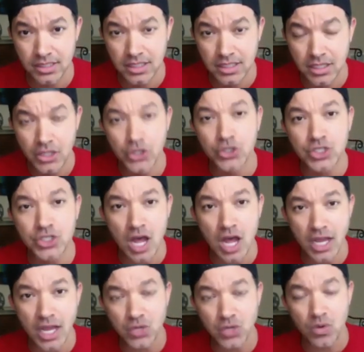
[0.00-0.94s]
You're
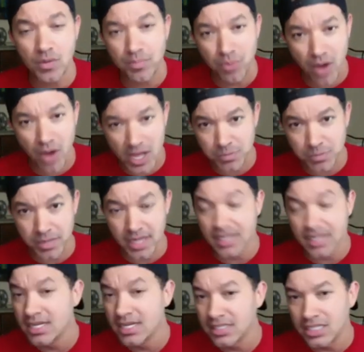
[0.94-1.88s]
talking to a
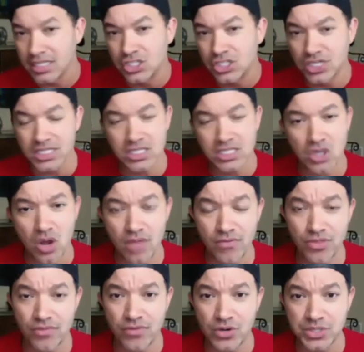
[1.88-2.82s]
prospect that just saw it for
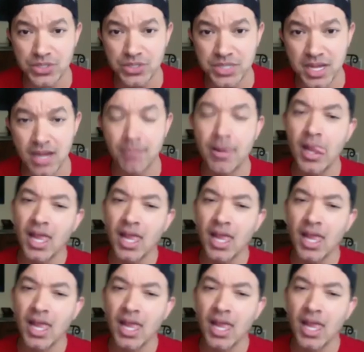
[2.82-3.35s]
the first time.